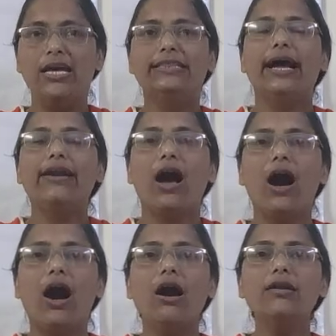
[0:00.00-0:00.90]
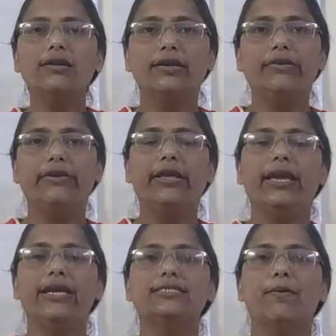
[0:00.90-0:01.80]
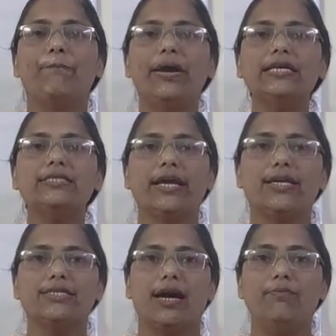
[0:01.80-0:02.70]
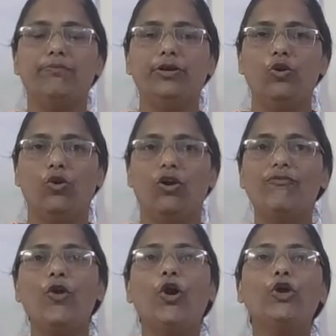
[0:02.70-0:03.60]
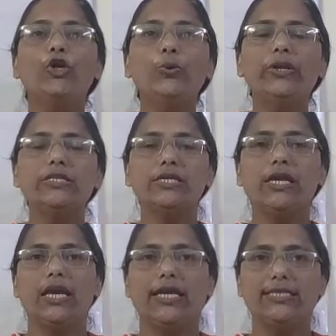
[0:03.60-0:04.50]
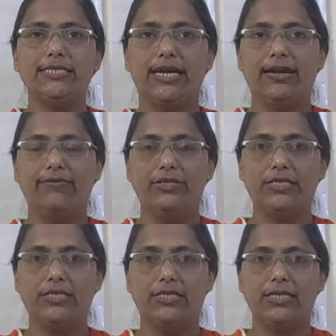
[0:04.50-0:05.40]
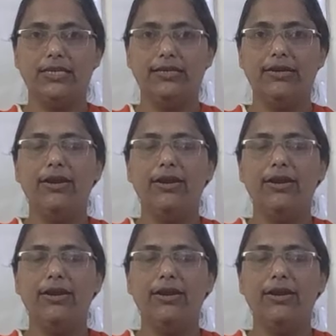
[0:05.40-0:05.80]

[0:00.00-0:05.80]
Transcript: that our country is a best example of unity in diversity.